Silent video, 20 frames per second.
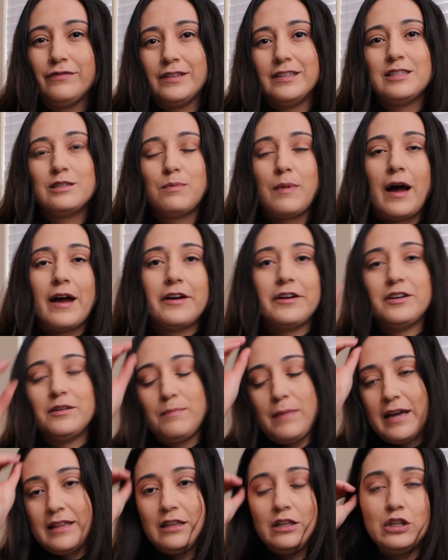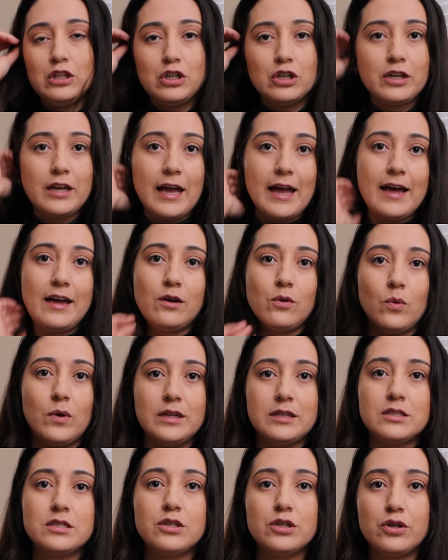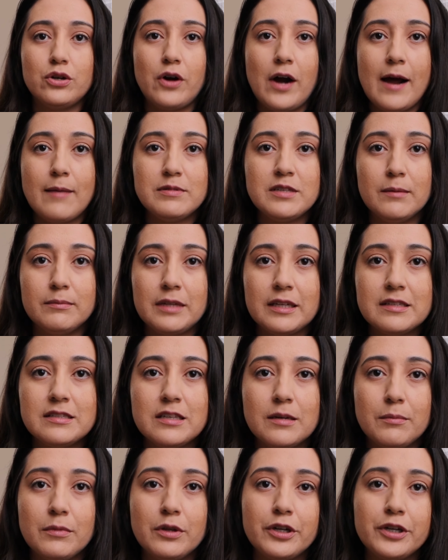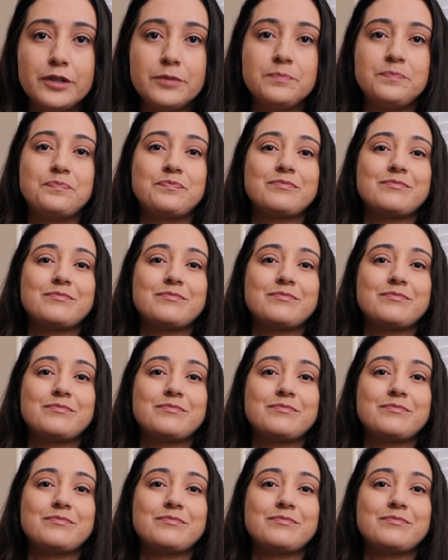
inspired by the look and want to grab something similar.